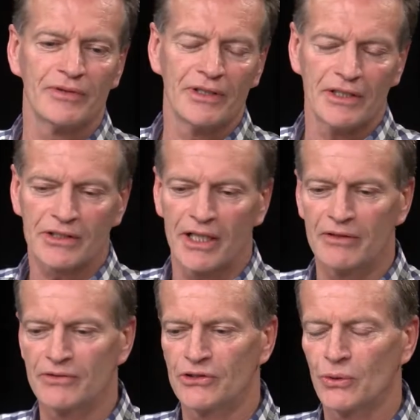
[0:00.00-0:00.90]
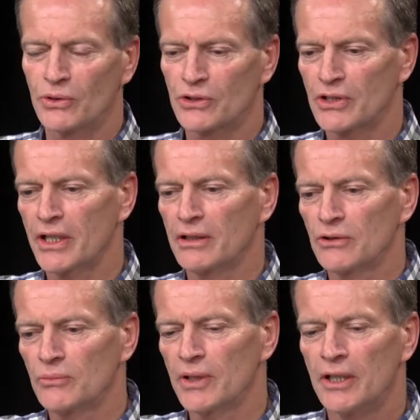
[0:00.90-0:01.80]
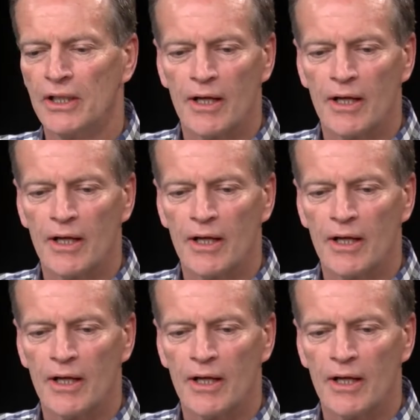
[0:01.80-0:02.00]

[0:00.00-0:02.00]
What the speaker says: and that's kind of a joke aside a little bit.